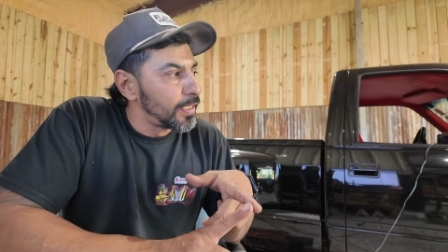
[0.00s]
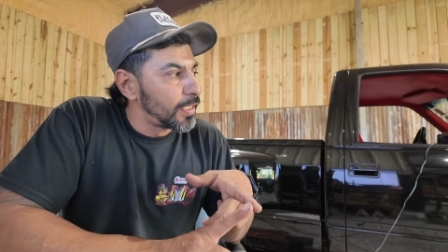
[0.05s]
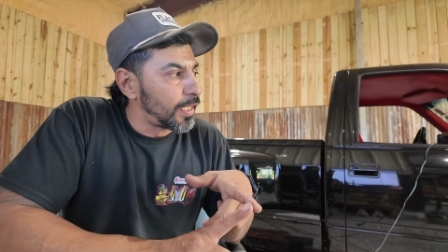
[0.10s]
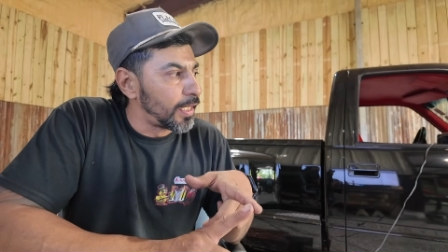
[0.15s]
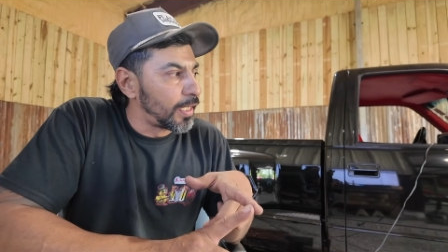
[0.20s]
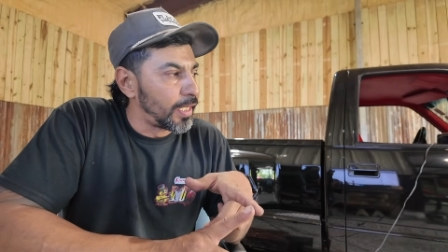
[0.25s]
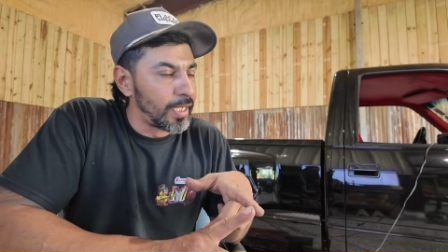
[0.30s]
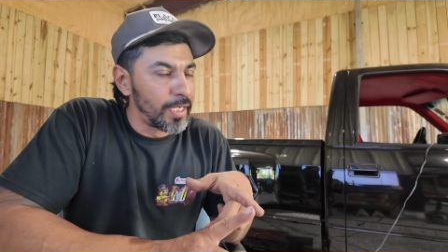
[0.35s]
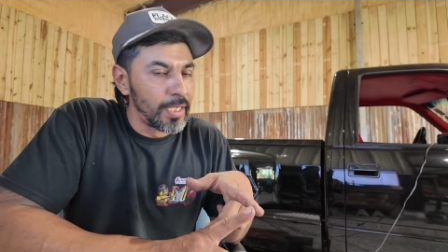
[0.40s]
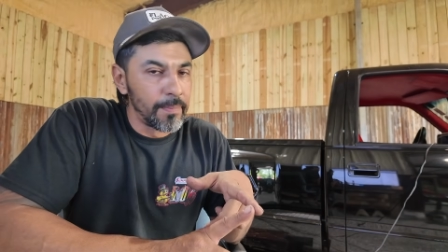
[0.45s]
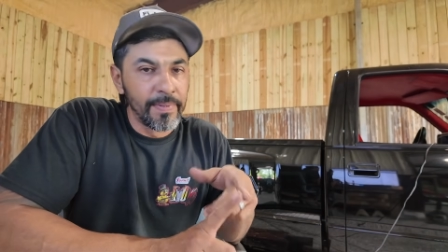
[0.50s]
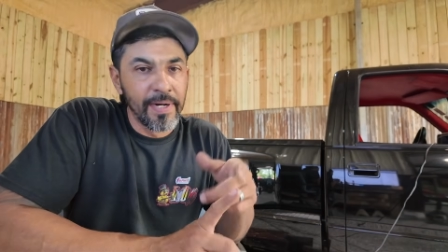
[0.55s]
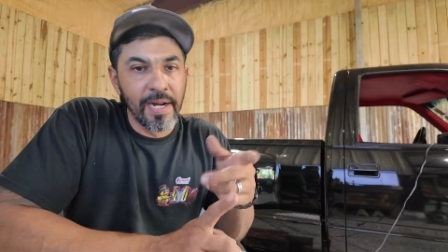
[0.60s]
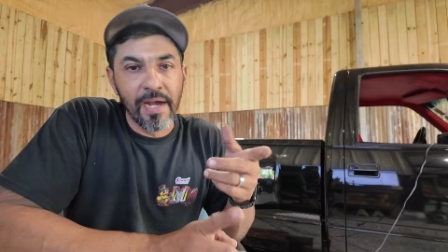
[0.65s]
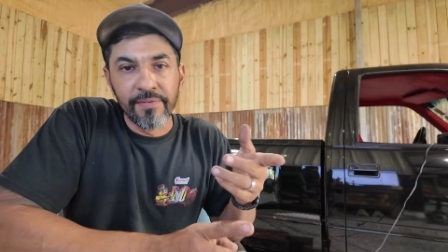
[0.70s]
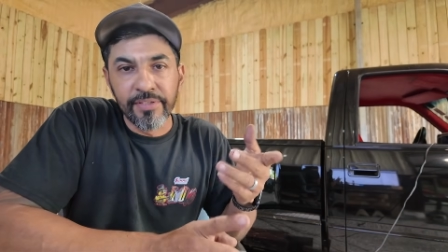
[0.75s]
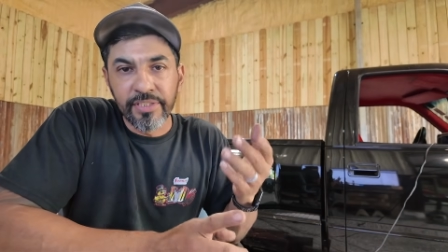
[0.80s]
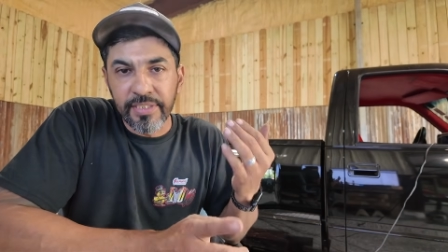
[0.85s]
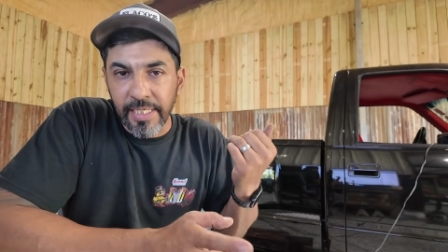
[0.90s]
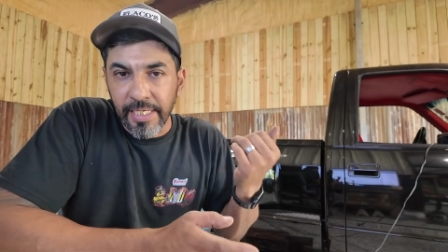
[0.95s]
But
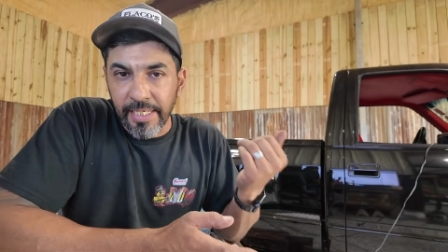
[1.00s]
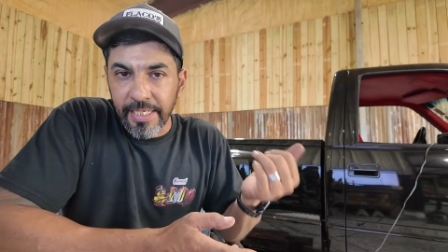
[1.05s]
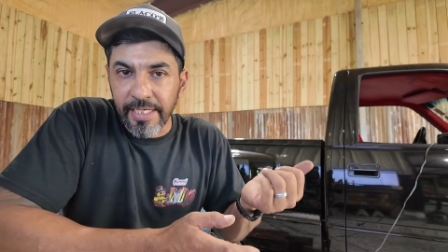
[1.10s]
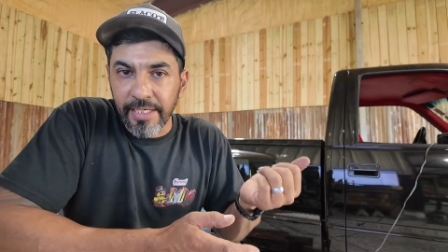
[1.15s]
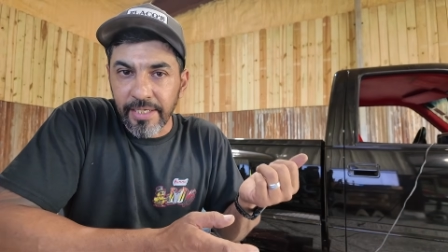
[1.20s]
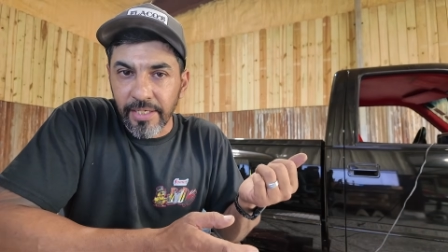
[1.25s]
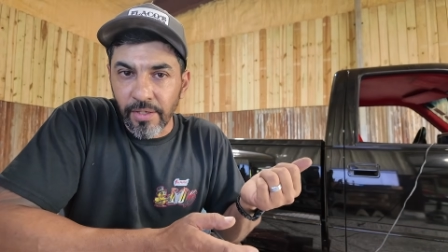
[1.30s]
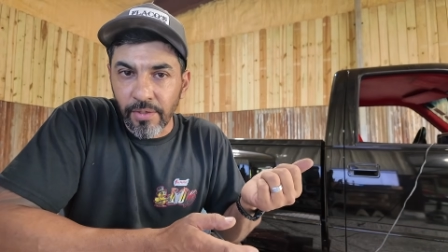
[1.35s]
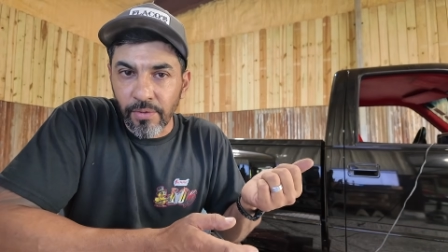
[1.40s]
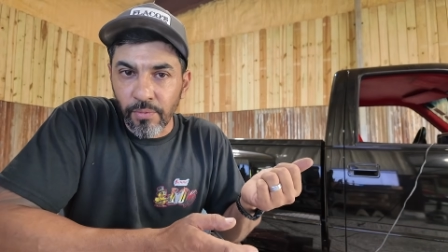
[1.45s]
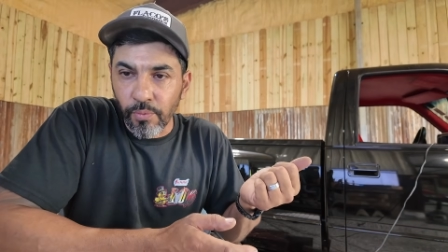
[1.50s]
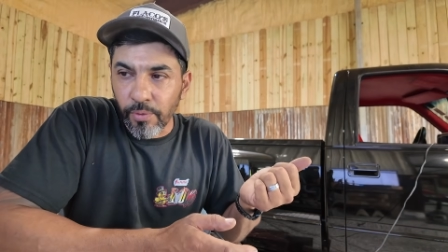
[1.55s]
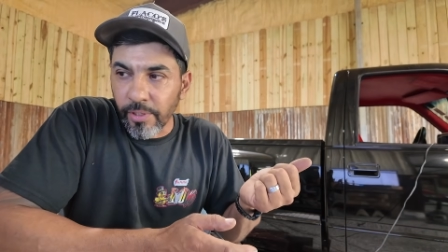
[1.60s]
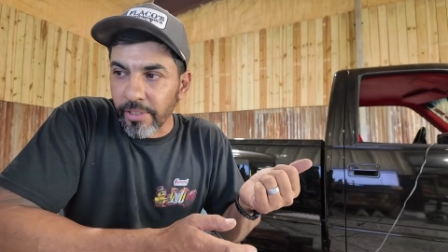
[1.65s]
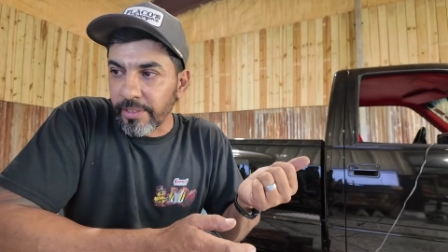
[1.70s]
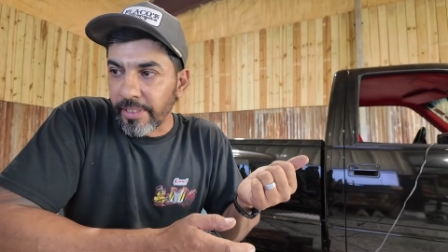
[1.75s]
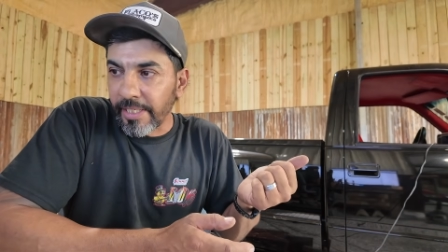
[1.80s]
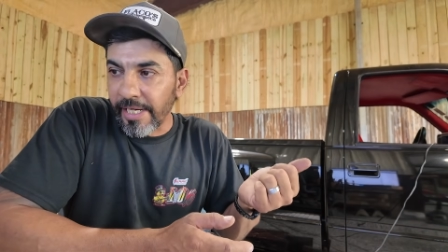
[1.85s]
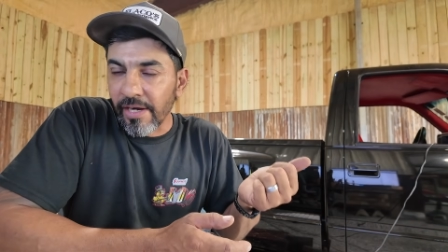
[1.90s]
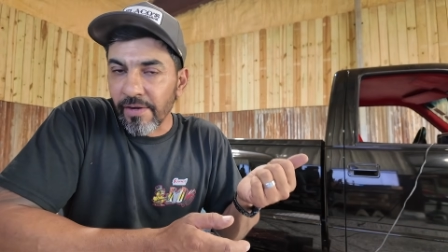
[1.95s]
obviously I didn't know where
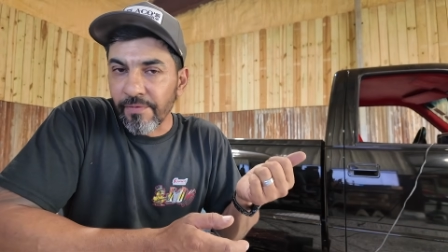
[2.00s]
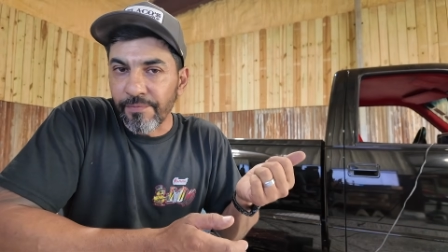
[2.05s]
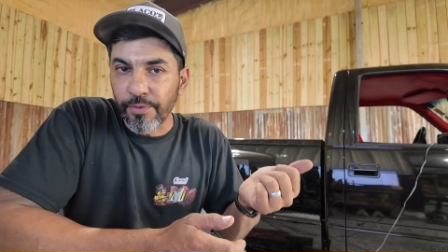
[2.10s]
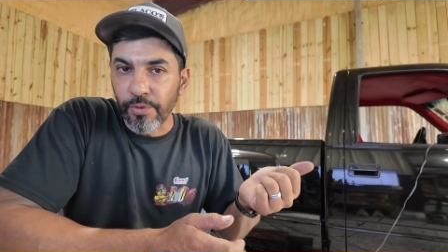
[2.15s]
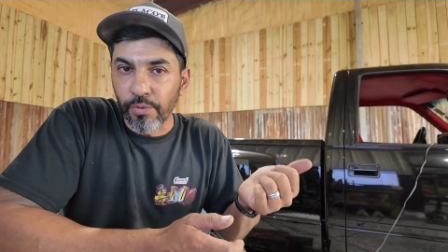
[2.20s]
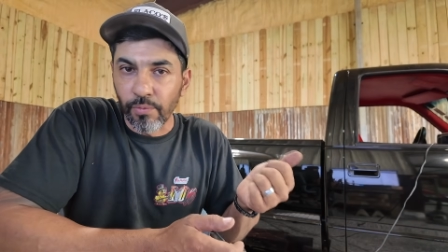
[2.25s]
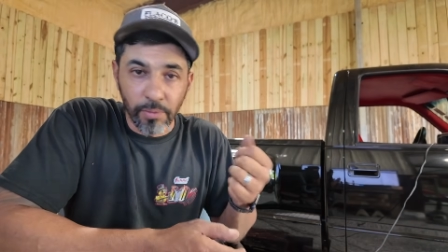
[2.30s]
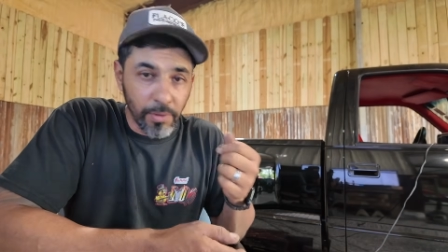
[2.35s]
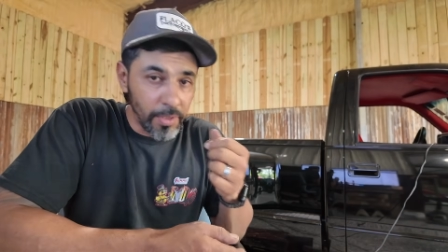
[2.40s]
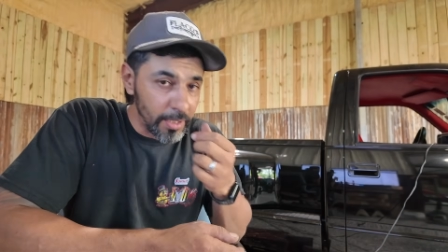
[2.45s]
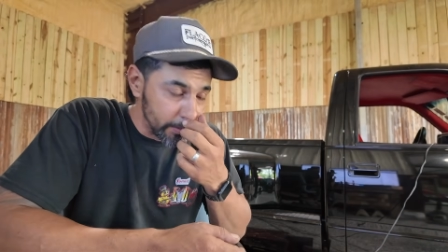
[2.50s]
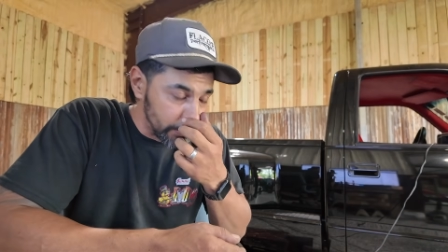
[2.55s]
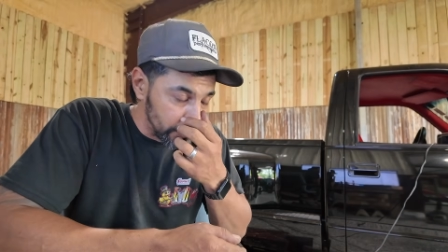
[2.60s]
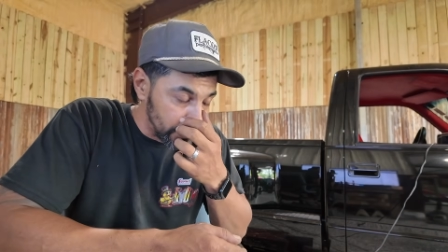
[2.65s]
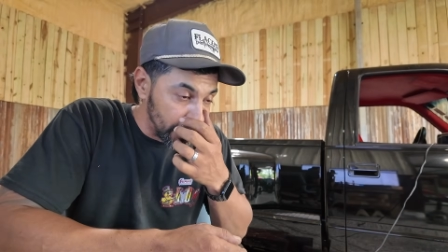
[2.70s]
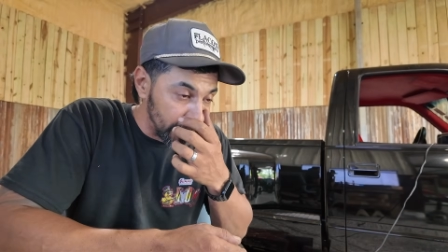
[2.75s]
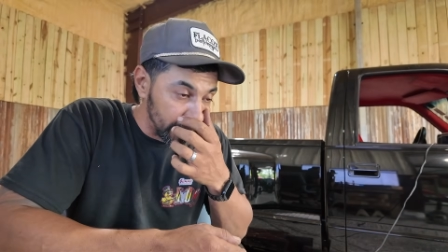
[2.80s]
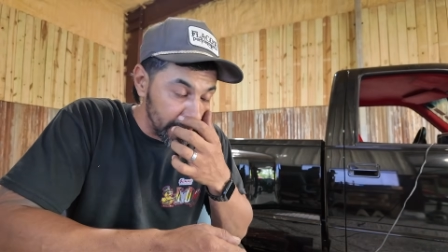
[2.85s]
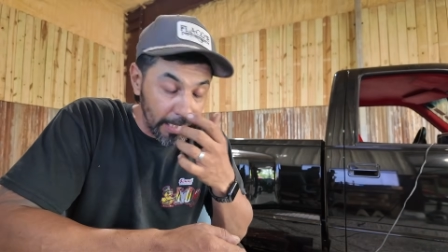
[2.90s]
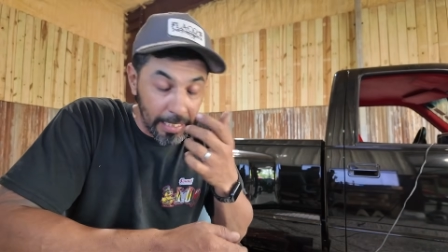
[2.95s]
the air fuel was or
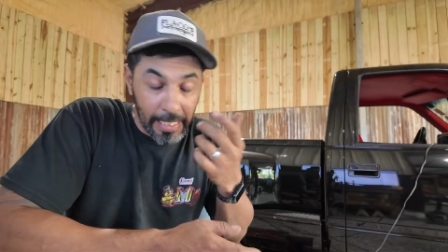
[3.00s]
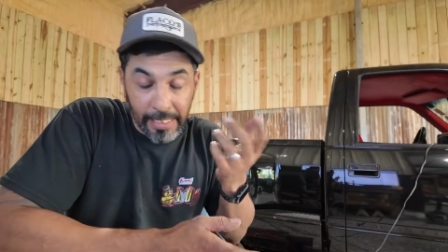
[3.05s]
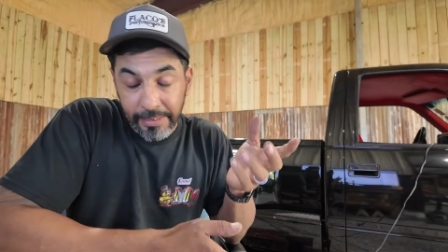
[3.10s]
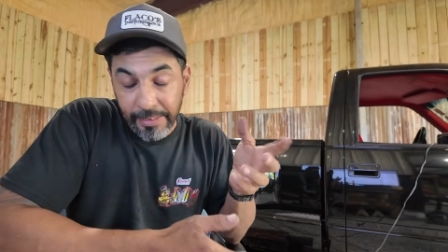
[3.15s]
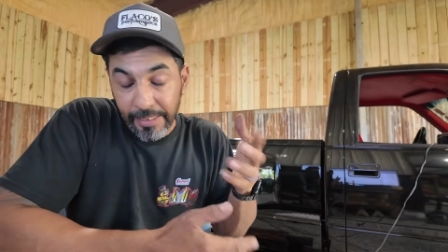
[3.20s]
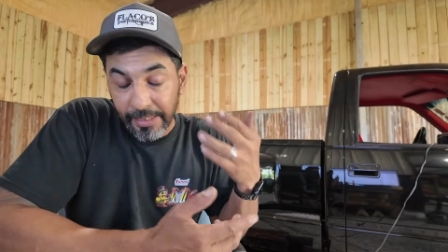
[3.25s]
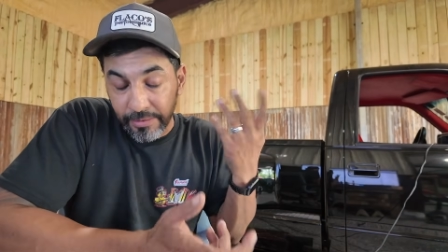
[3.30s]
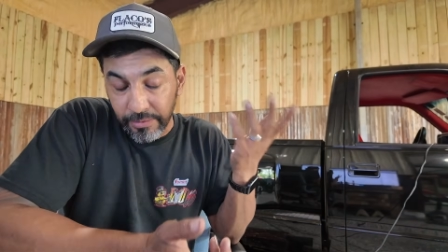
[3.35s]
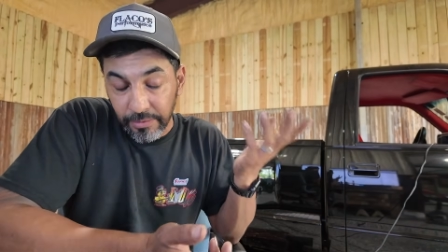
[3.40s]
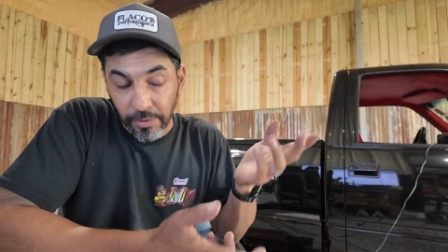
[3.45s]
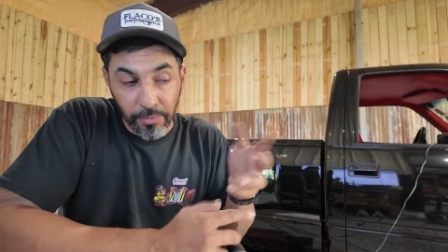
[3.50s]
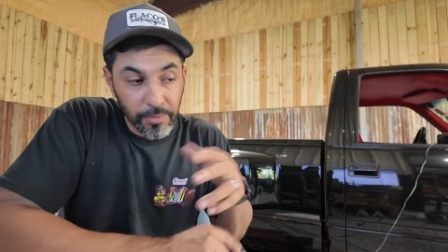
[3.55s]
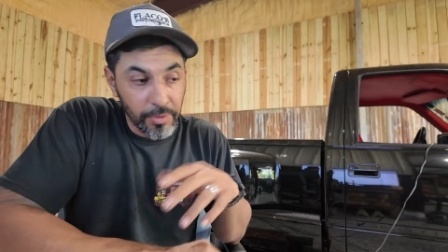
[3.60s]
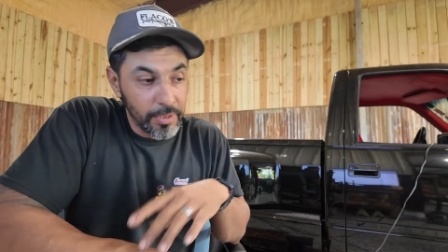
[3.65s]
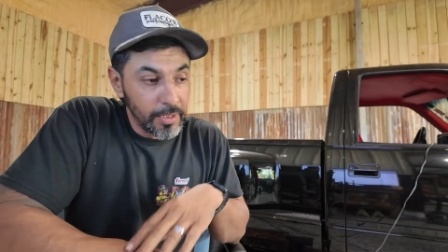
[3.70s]
nothing like that. So